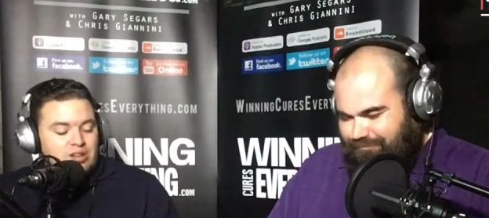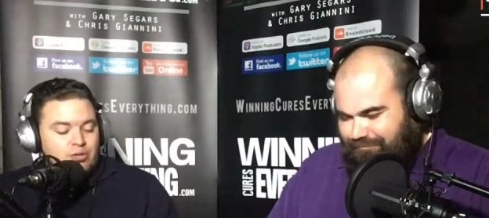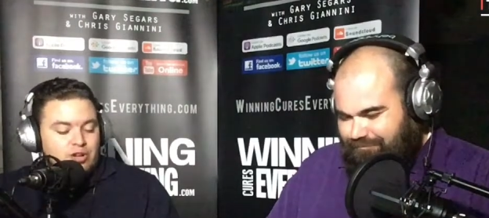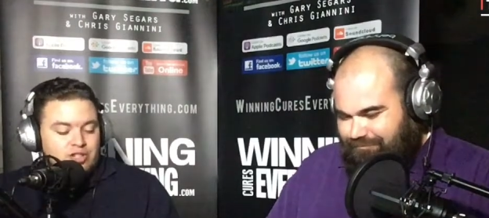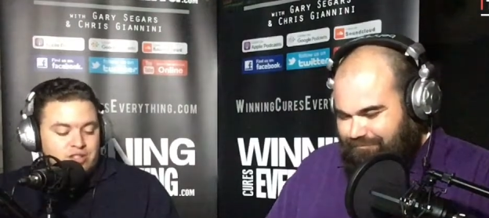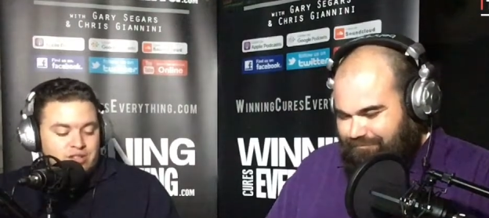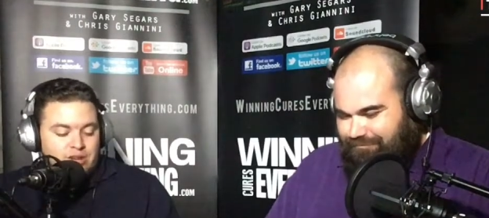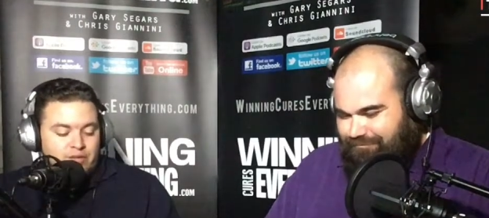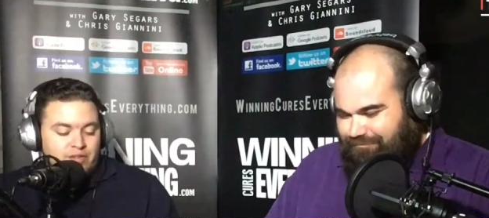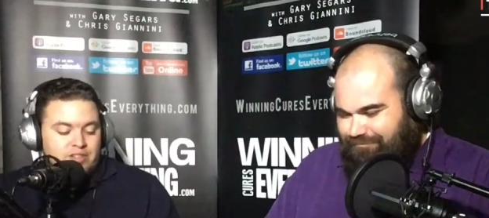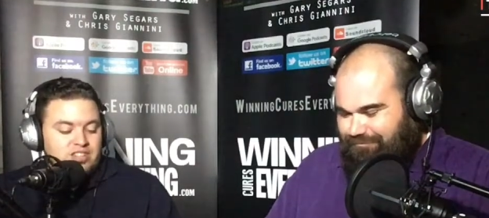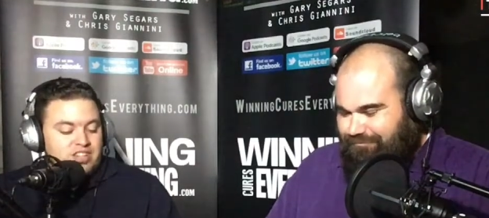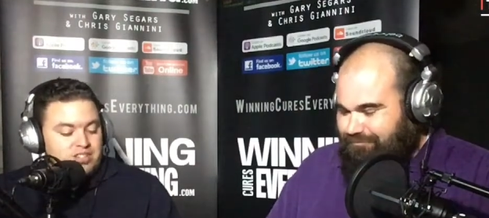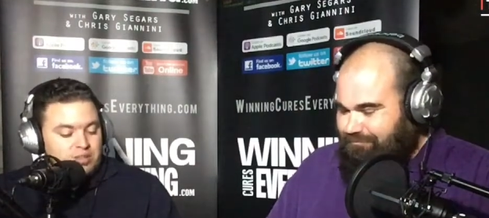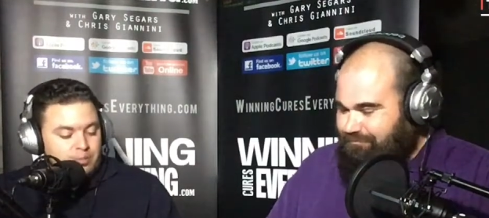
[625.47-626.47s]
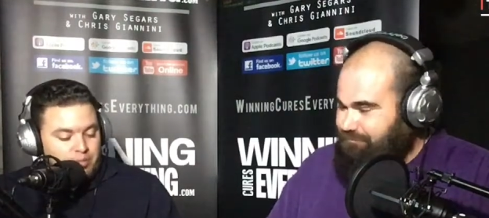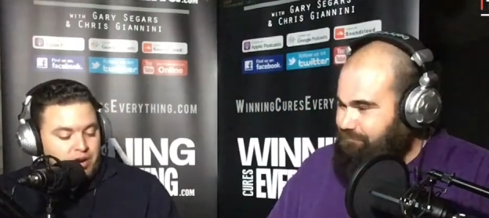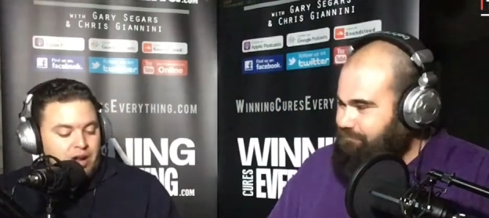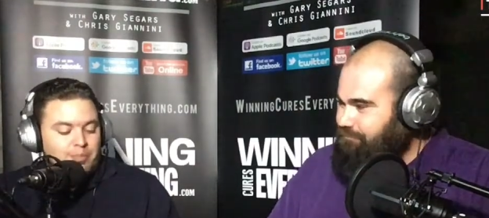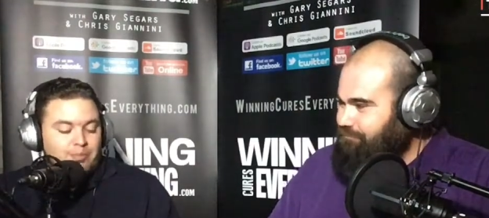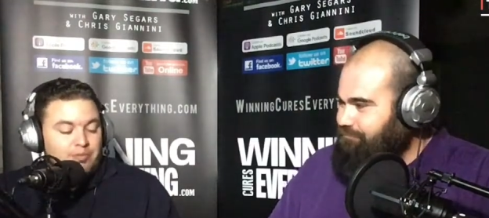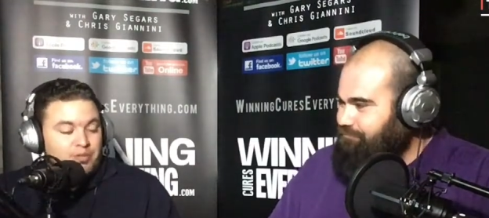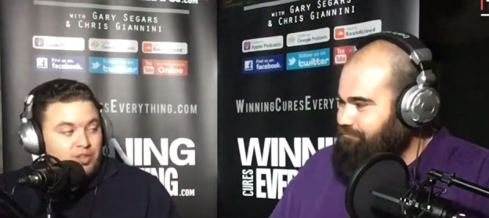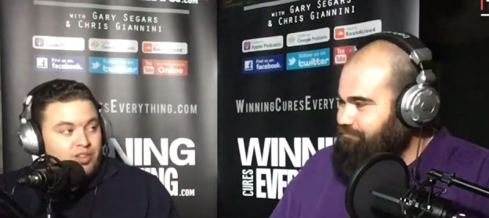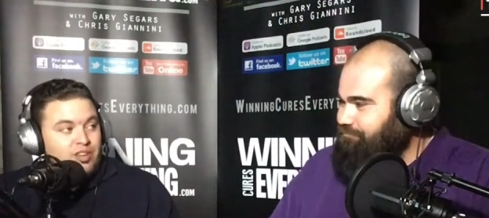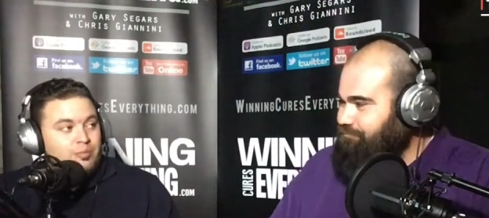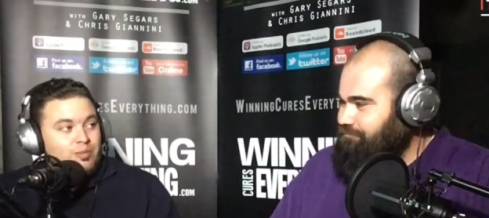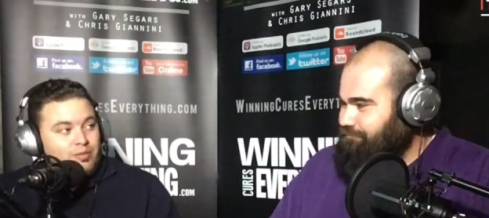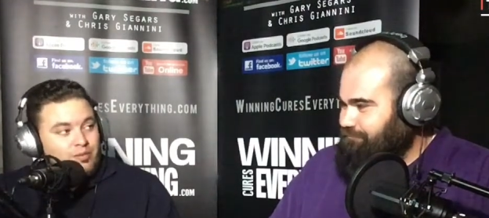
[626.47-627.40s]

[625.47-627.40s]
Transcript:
Speaker 1: in rushing defense. That's a problem for them.